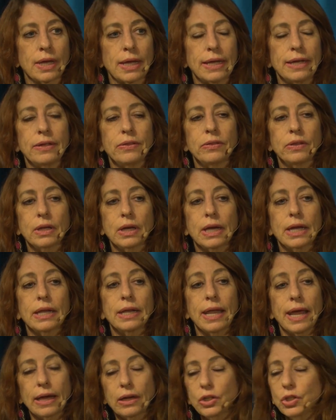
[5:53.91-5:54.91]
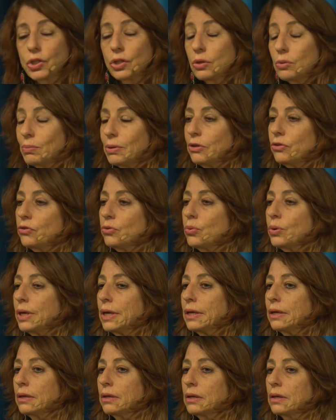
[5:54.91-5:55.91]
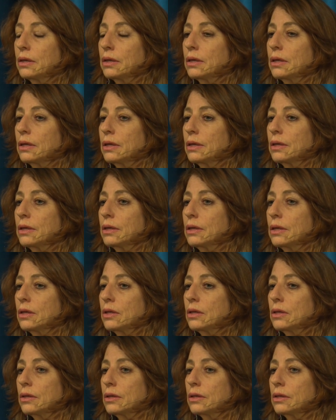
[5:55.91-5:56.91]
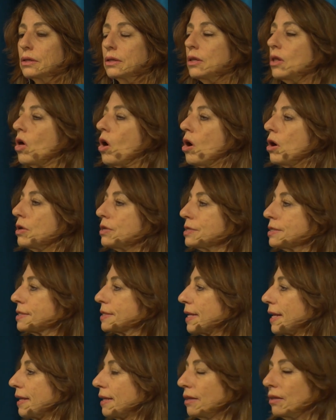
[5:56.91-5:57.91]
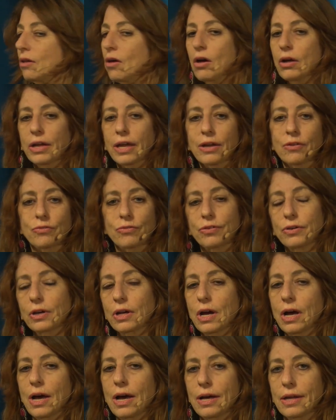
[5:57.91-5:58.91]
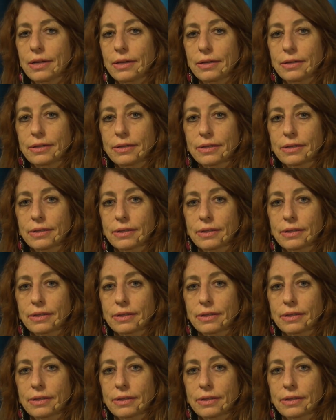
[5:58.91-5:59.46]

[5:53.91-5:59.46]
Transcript: in the connection between loss and longing for God,